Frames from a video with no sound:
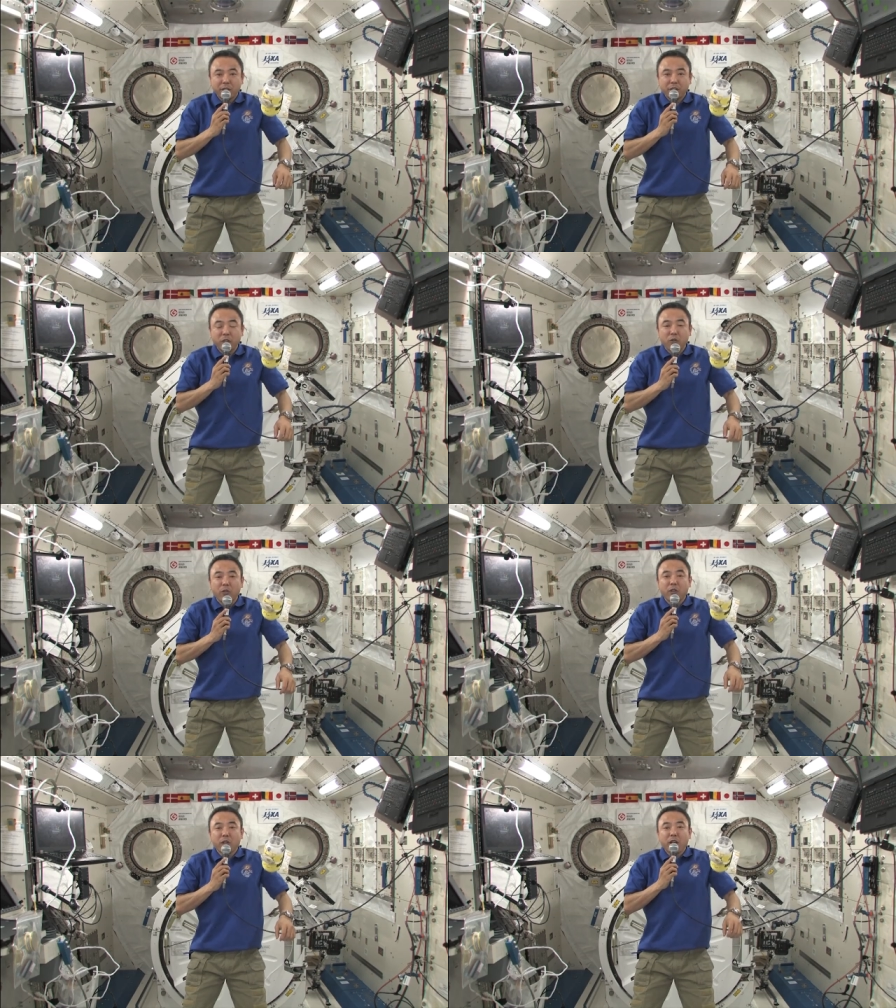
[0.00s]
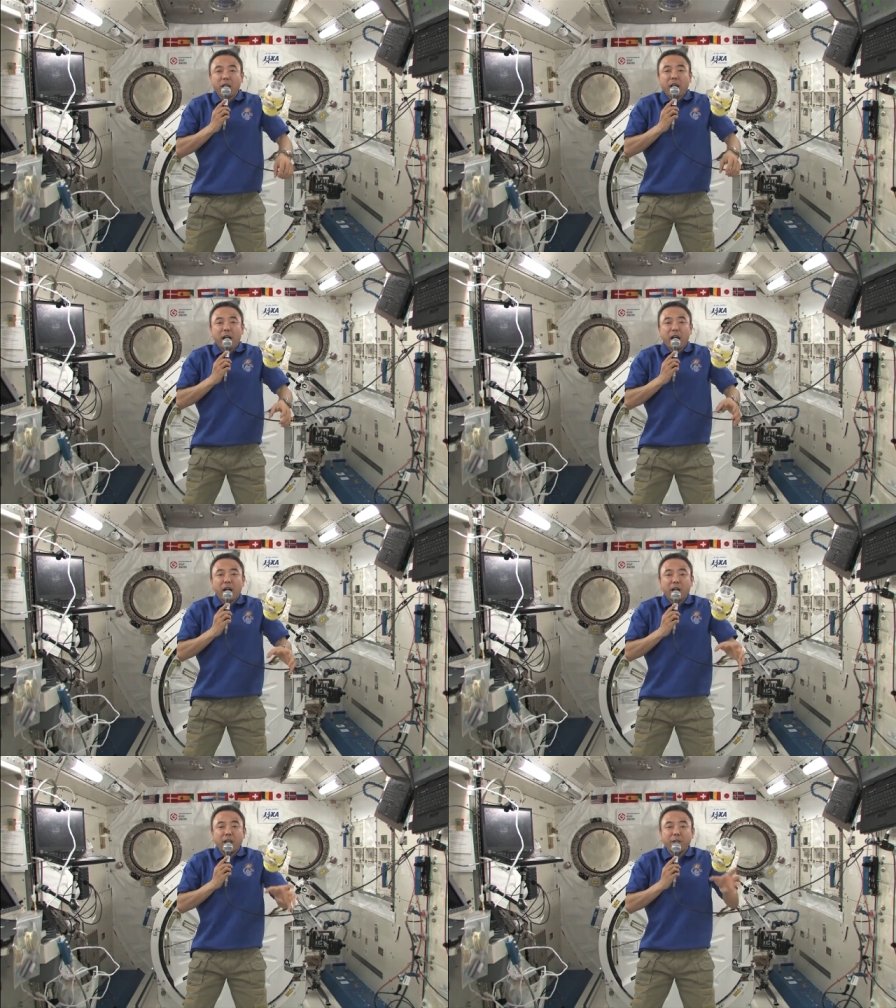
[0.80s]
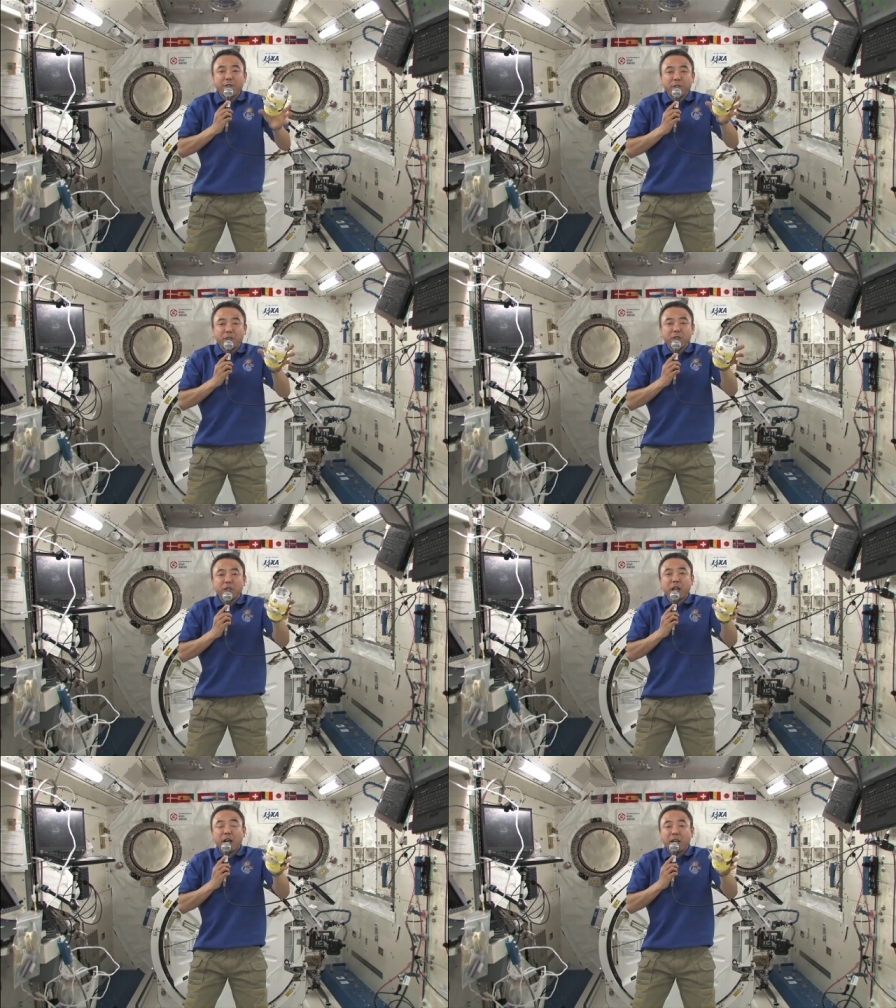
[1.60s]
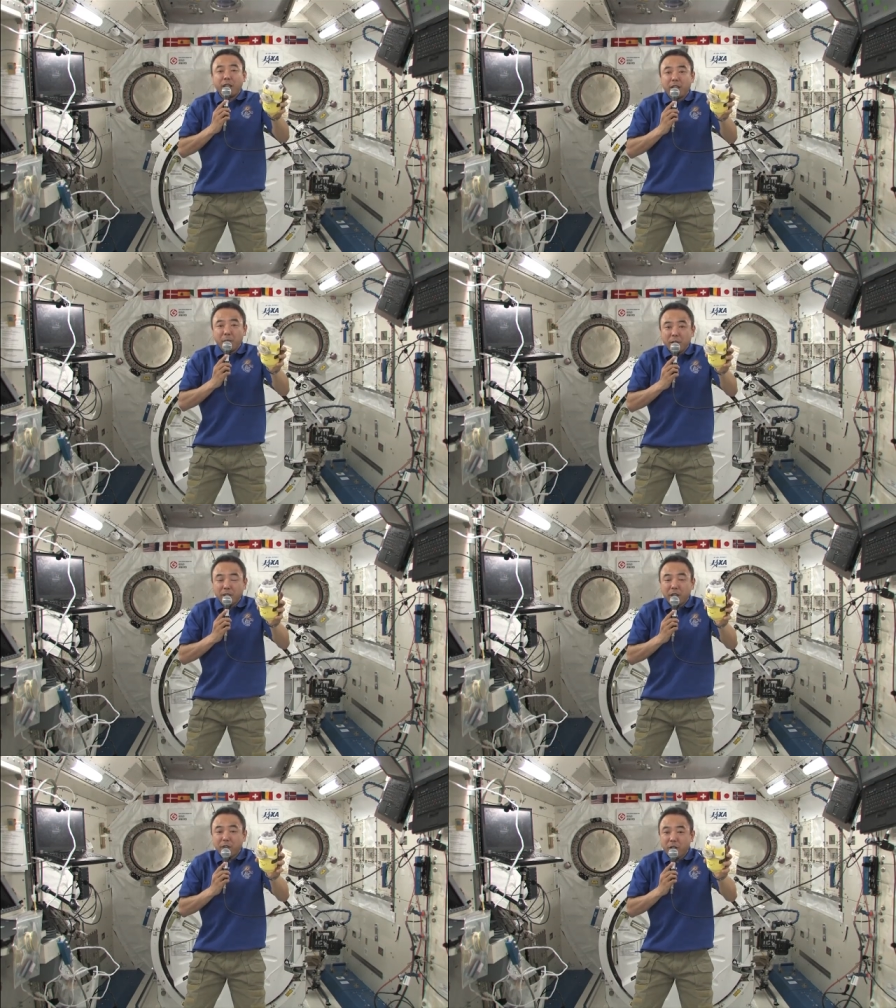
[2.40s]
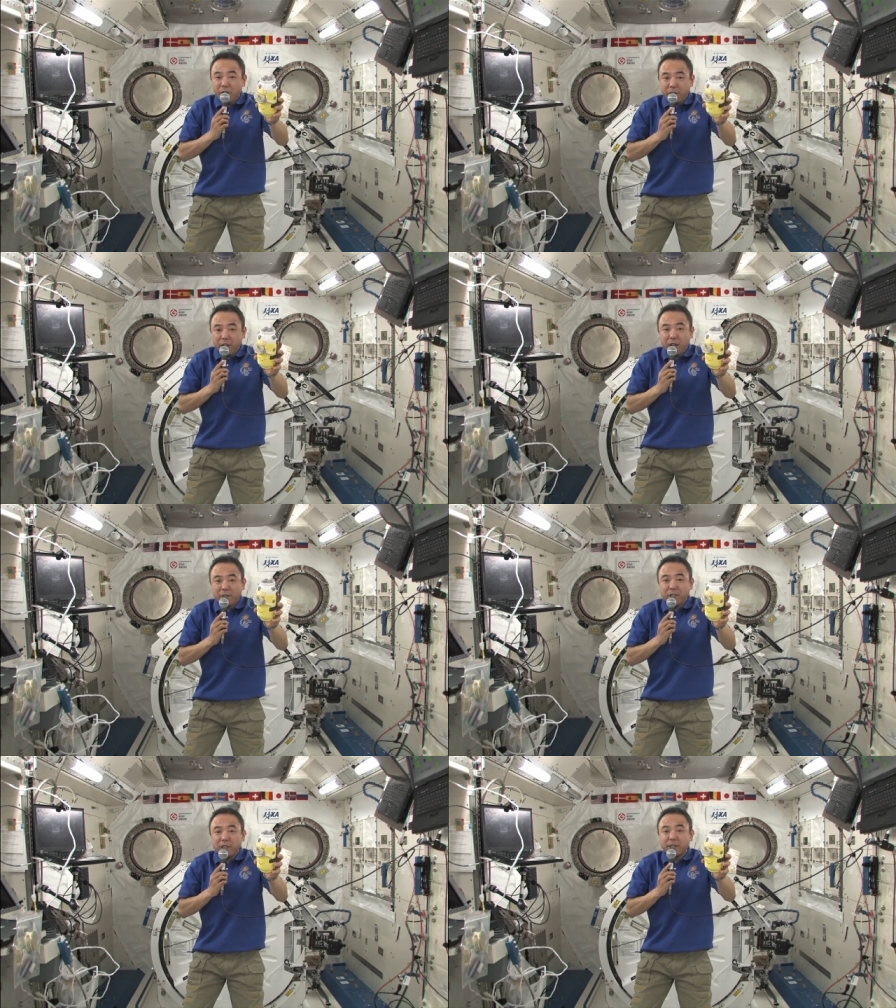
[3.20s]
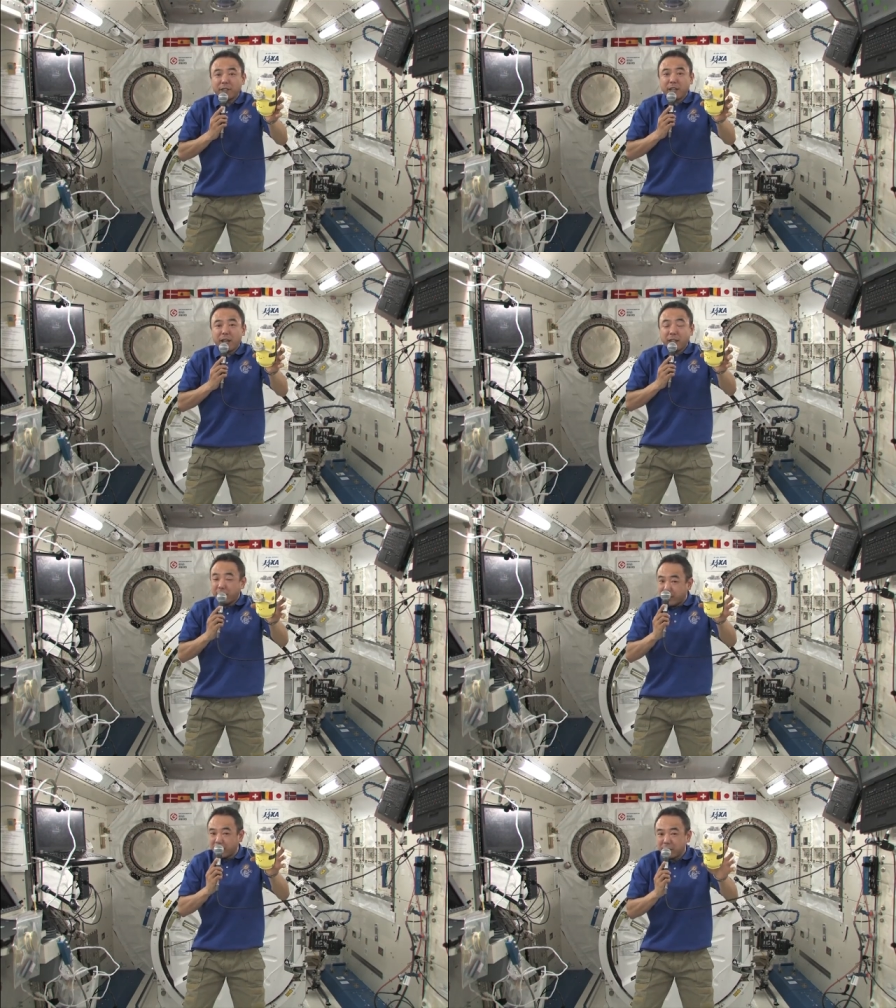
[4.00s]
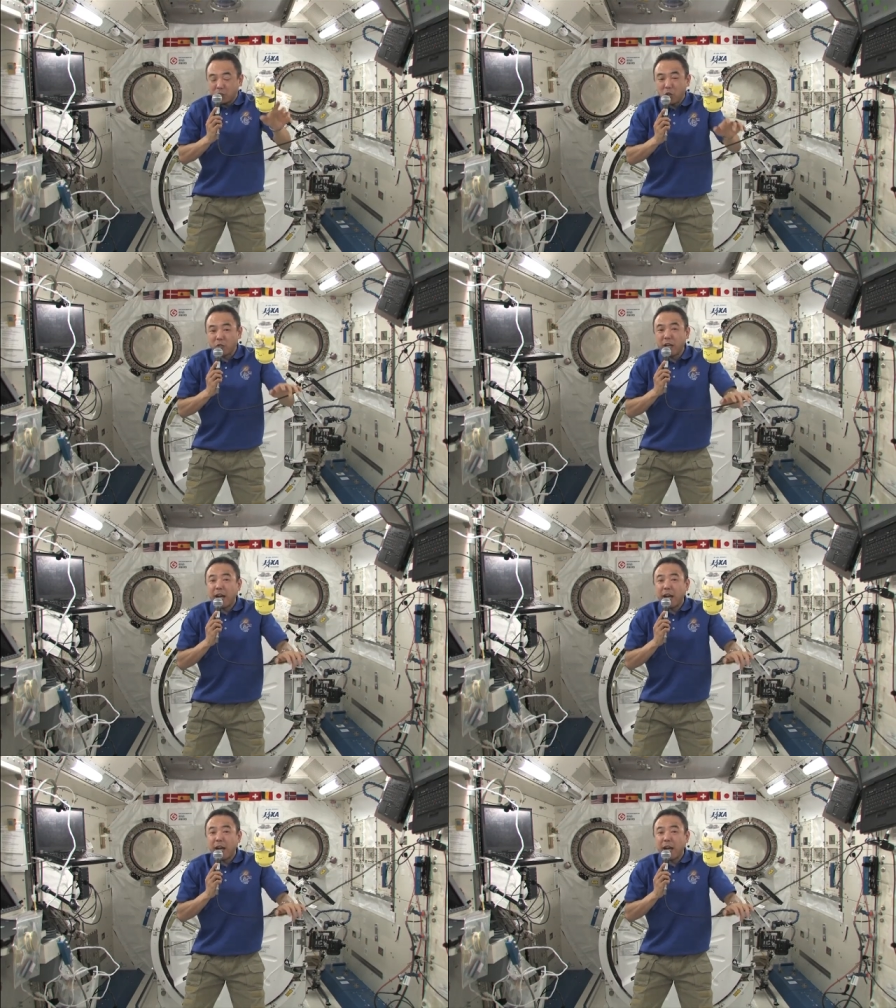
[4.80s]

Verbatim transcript: So uh, if you uh, inhibit the growth of these, uh, this is called